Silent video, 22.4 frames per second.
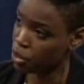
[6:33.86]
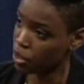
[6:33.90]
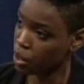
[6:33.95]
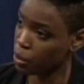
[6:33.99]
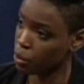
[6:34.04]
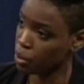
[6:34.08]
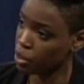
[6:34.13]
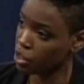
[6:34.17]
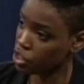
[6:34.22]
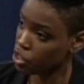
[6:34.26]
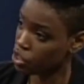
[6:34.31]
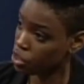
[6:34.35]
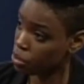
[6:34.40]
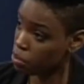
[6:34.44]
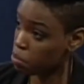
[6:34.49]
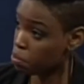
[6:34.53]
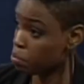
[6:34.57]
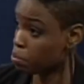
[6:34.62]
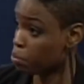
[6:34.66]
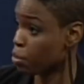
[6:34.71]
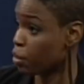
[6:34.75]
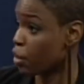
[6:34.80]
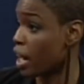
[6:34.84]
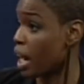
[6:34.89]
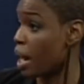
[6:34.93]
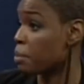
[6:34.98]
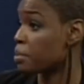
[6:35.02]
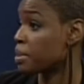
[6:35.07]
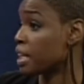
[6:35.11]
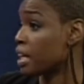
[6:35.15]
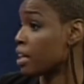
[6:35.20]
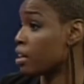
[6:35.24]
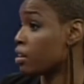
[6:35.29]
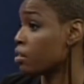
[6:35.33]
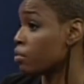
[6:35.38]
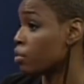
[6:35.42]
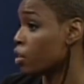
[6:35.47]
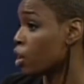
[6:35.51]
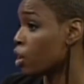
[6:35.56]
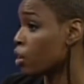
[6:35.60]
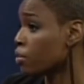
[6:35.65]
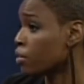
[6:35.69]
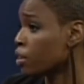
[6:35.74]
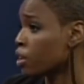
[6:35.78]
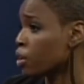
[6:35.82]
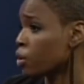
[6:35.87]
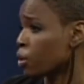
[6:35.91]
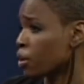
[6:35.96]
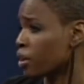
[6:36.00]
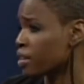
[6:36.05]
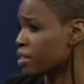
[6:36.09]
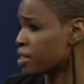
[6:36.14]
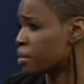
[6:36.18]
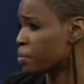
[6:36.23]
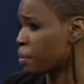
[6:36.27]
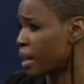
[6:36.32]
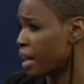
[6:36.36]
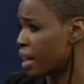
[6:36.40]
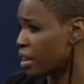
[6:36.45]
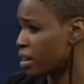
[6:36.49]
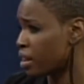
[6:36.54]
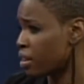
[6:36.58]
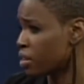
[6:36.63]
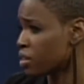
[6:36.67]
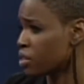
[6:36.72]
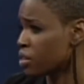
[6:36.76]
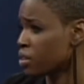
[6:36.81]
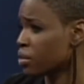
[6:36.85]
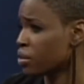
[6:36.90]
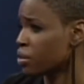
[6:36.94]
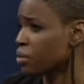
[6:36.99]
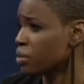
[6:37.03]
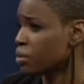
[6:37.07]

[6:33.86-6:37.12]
would perhaps get involved in or expand into?